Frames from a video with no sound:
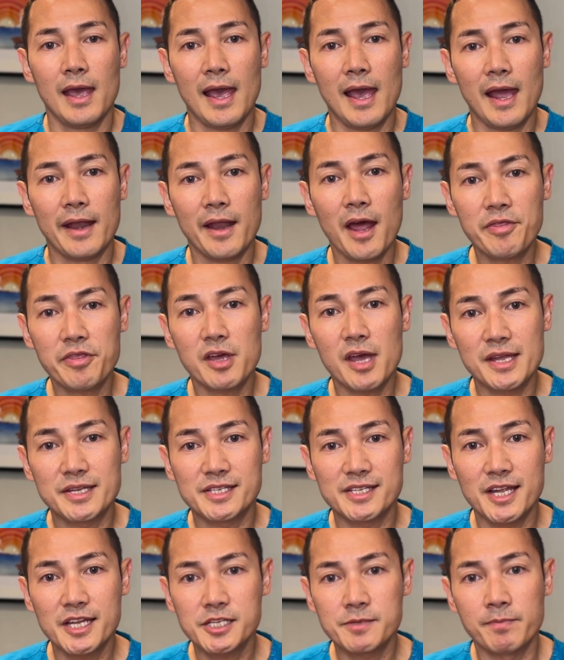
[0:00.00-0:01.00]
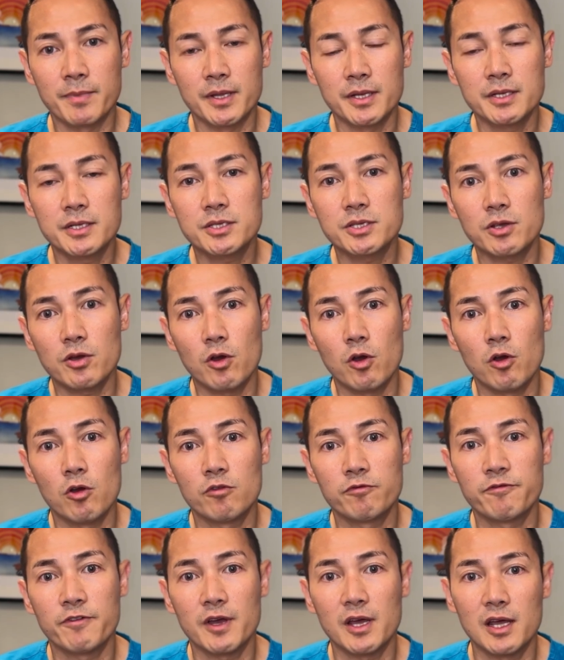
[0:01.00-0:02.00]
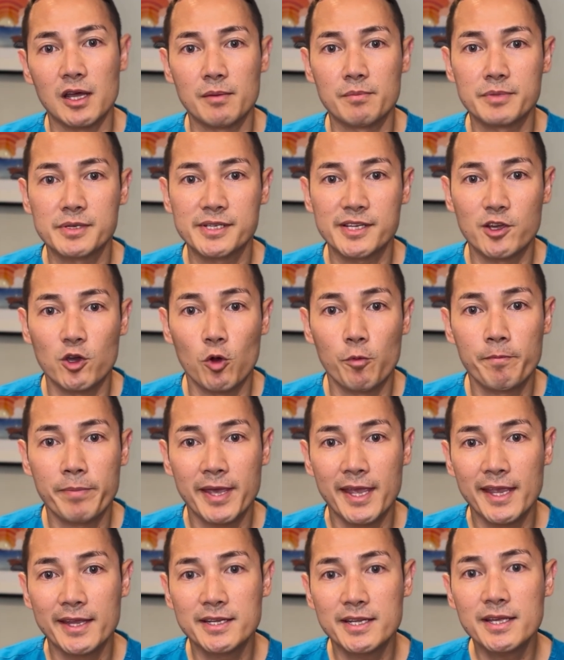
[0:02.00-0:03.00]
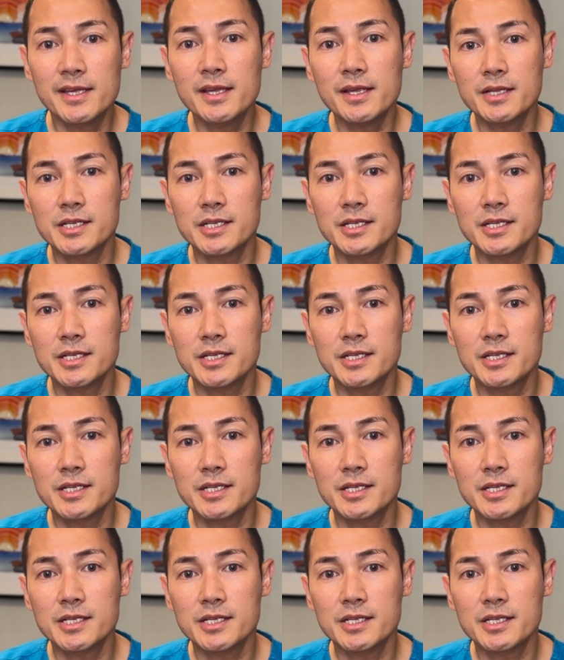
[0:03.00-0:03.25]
Another assessment of COPD